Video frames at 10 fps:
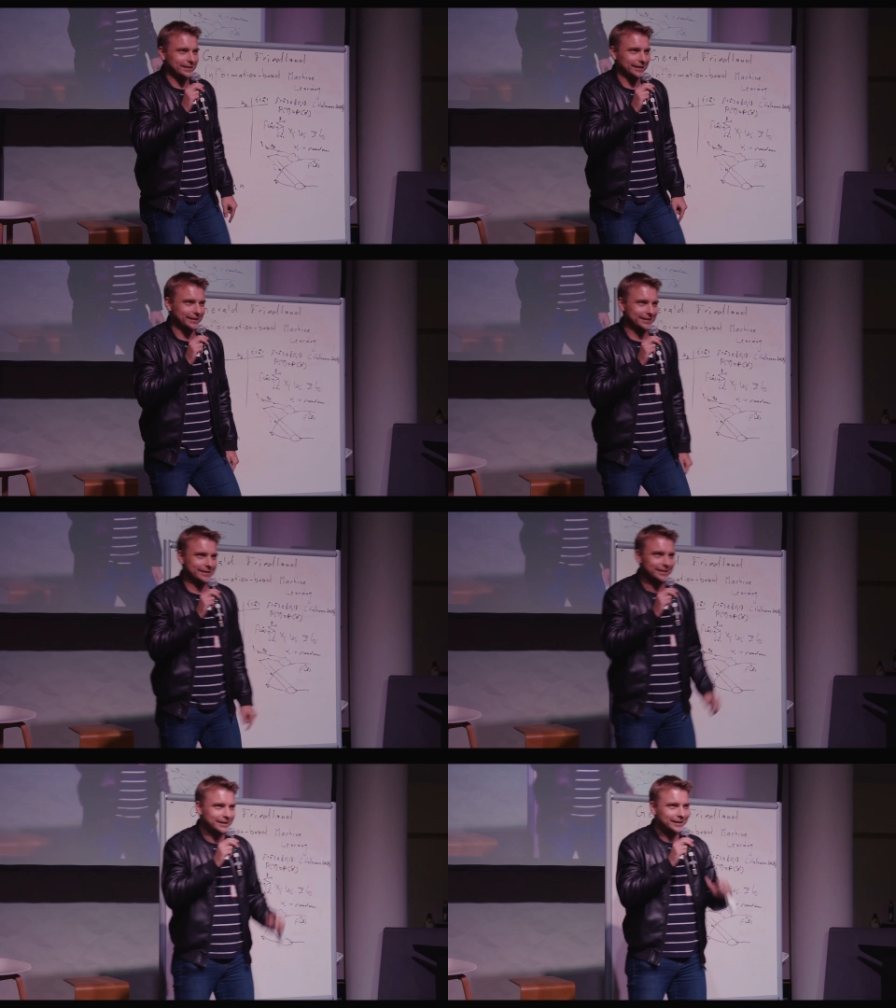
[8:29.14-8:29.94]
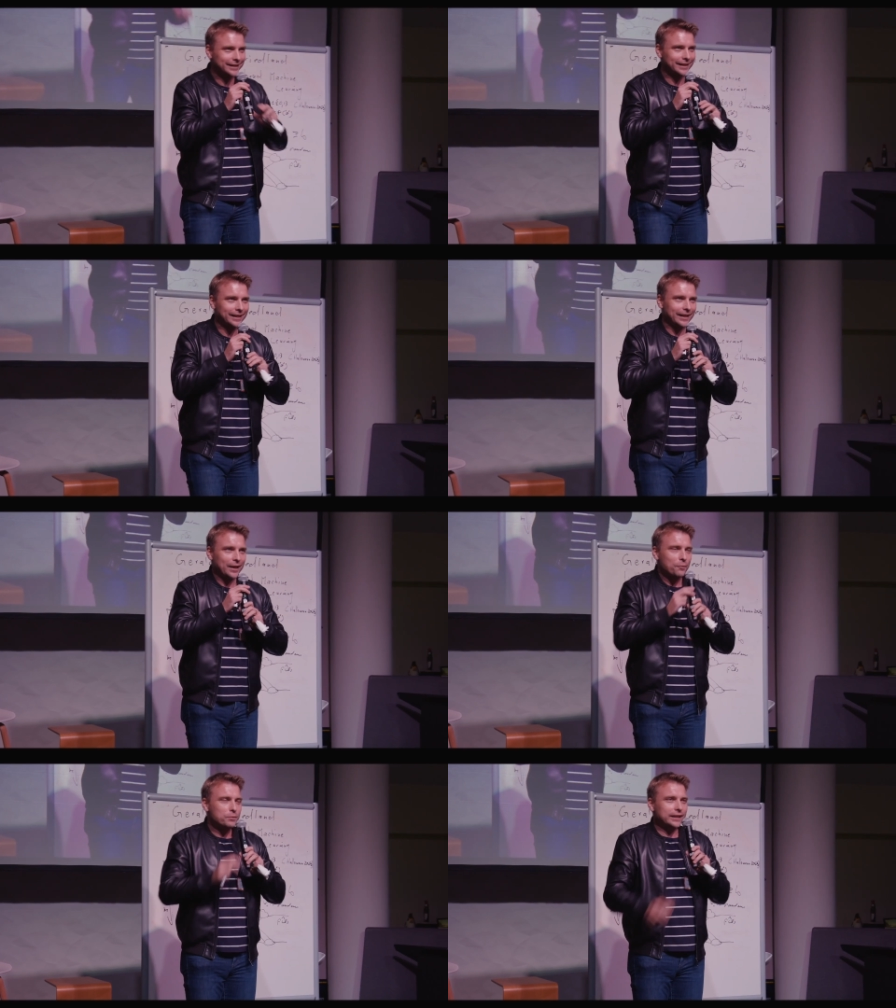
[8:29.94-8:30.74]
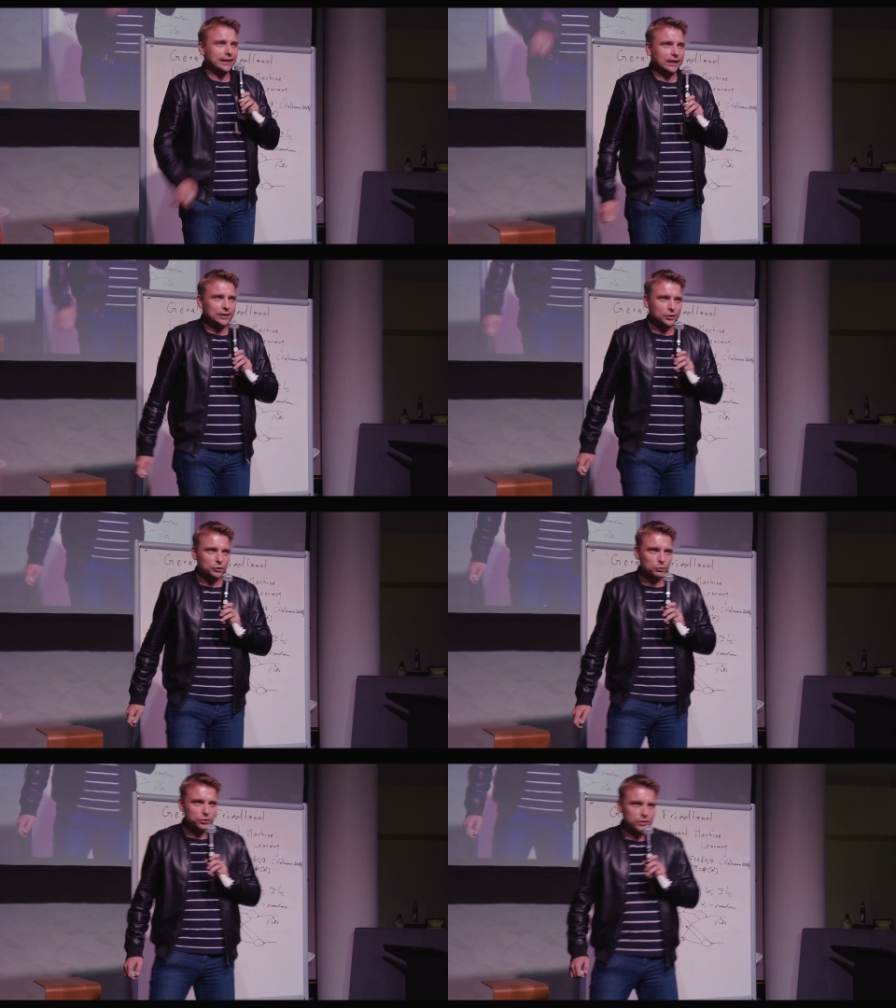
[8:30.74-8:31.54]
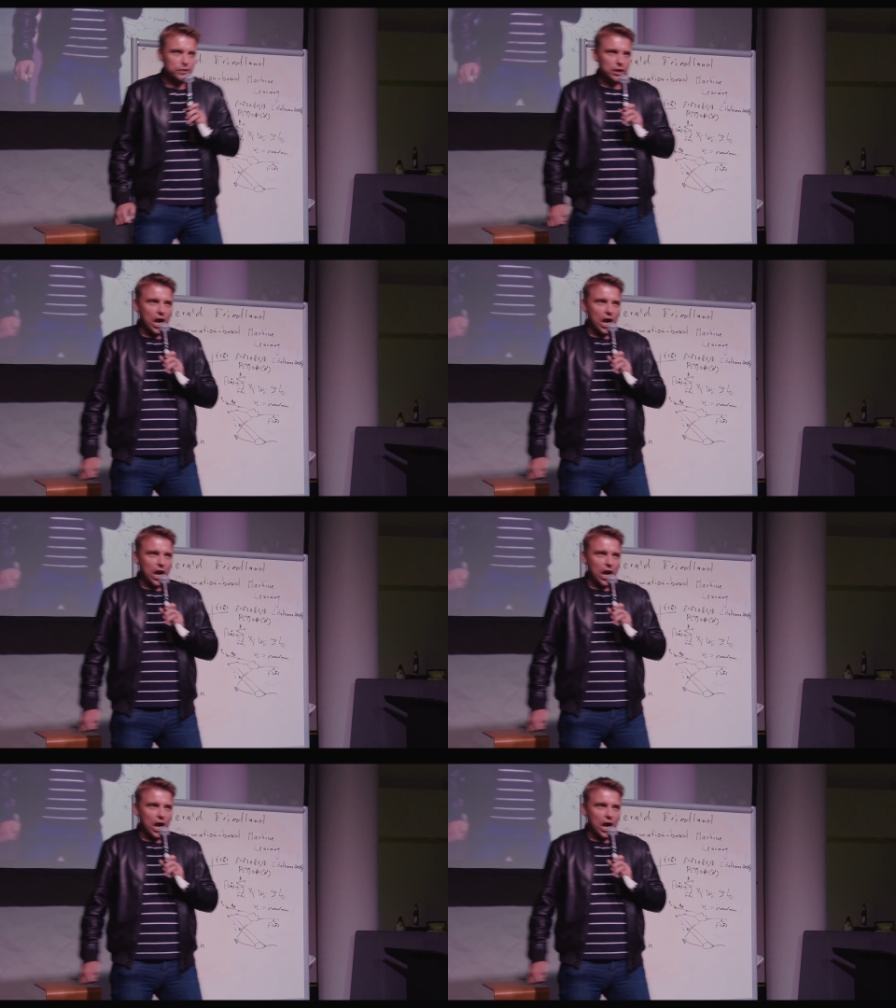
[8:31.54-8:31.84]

is we can use